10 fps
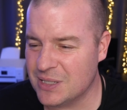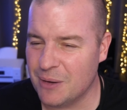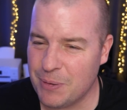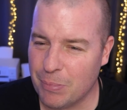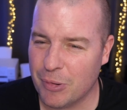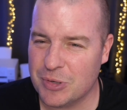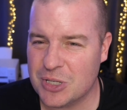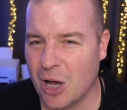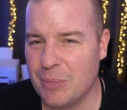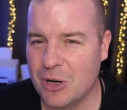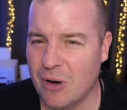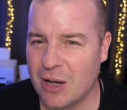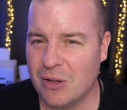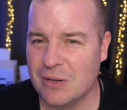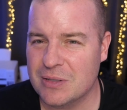Some people just call me
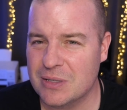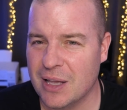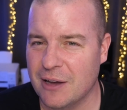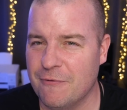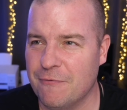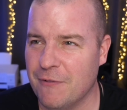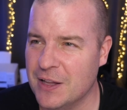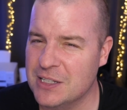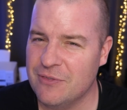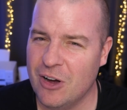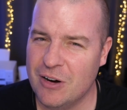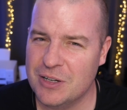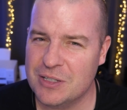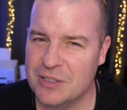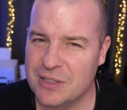Greggles, like friends of
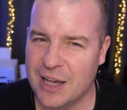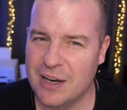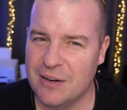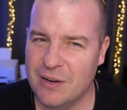ours that